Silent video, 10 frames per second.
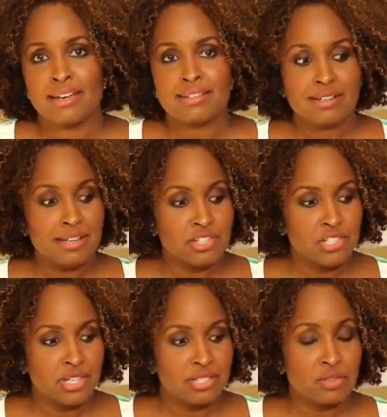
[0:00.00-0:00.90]
not
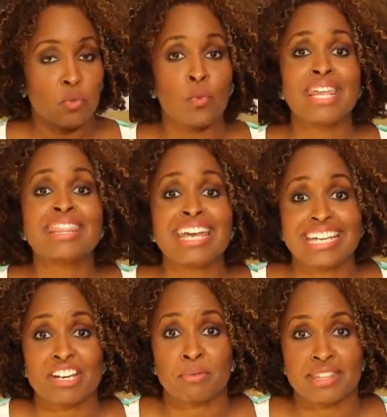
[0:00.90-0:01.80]
just when they
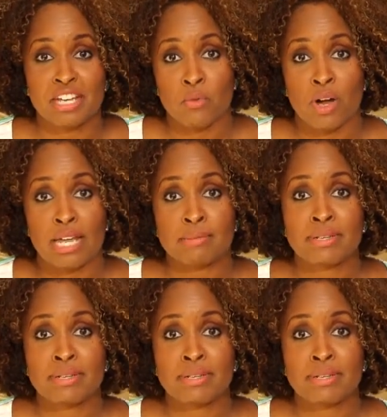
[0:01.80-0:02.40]
get what they want,